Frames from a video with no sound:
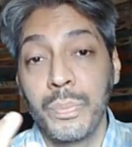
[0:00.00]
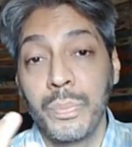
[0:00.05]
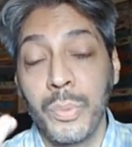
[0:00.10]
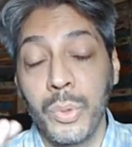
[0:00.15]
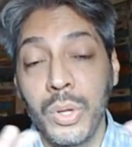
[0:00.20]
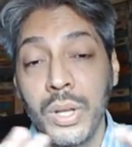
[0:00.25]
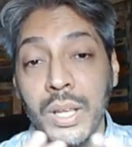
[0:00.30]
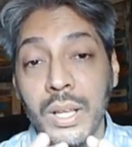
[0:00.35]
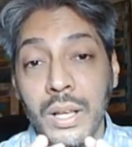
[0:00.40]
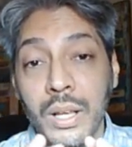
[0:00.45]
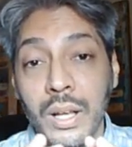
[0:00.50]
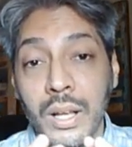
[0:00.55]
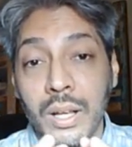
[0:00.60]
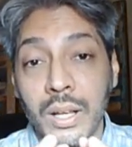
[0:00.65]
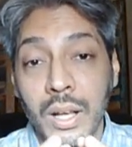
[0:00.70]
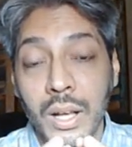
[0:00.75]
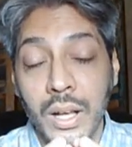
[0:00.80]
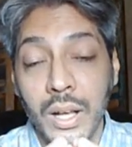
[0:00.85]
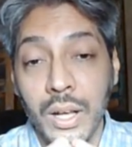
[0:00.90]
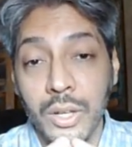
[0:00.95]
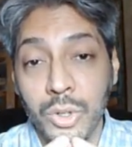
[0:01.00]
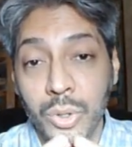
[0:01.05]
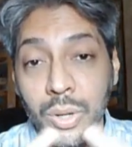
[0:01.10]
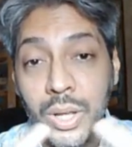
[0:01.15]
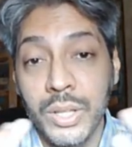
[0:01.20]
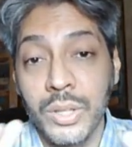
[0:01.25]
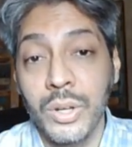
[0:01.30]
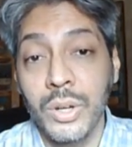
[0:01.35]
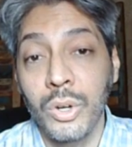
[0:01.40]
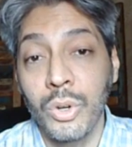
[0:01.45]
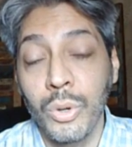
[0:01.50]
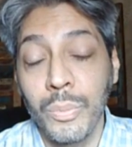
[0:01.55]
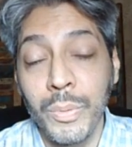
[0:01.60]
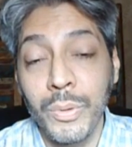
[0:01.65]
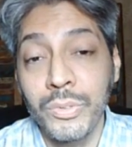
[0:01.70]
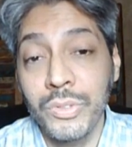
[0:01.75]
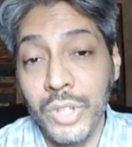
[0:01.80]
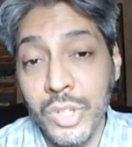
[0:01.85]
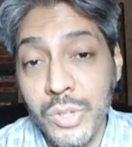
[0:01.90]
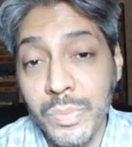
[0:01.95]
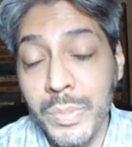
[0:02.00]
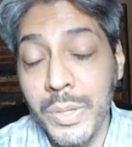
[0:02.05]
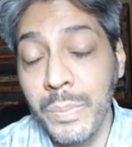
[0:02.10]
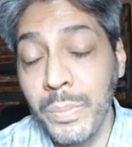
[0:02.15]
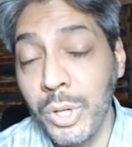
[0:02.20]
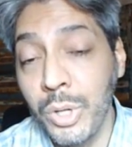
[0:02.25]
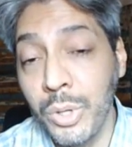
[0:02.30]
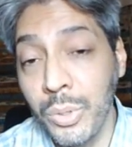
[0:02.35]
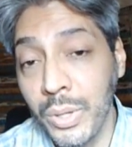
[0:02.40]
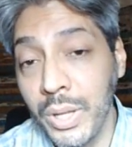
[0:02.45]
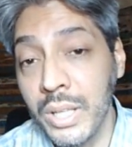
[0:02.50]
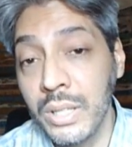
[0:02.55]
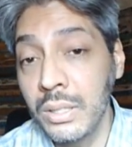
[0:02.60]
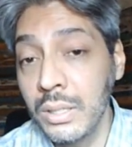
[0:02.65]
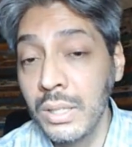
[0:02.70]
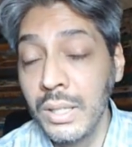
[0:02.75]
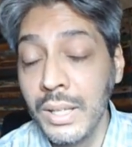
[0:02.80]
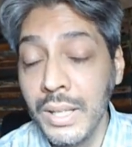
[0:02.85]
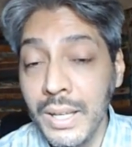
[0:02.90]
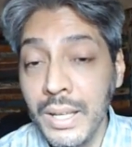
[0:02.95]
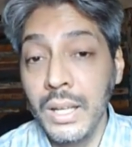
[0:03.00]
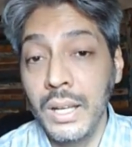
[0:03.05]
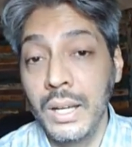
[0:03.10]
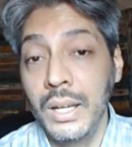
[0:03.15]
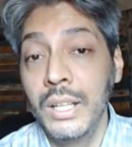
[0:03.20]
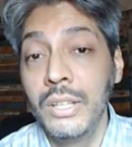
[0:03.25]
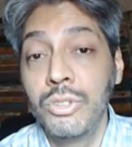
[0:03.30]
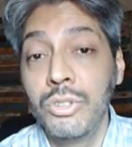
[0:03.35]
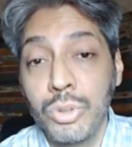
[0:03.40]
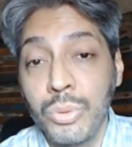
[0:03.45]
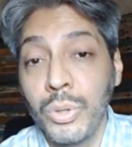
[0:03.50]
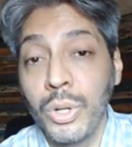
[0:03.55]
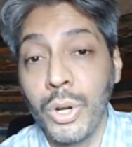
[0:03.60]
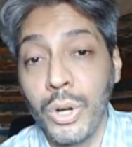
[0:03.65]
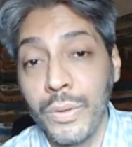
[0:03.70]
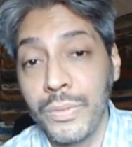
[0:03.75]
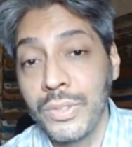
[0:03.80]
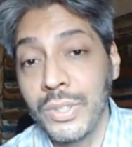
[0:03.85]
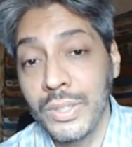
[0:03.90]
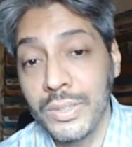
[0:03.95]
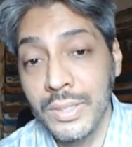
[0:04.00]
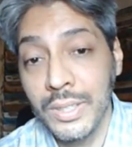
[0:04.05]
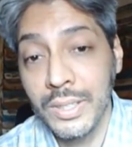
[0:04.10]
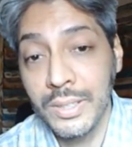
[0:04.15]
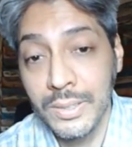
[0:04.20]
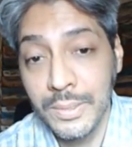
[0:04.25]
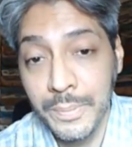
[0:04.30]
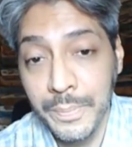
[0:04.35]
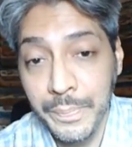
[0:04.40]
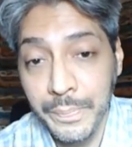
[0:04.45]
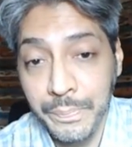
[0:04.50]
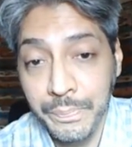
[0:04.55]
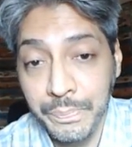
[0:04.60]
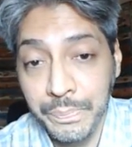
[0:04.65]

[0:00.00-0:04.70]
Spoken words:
putting together a group of such people together leads to a lot of success.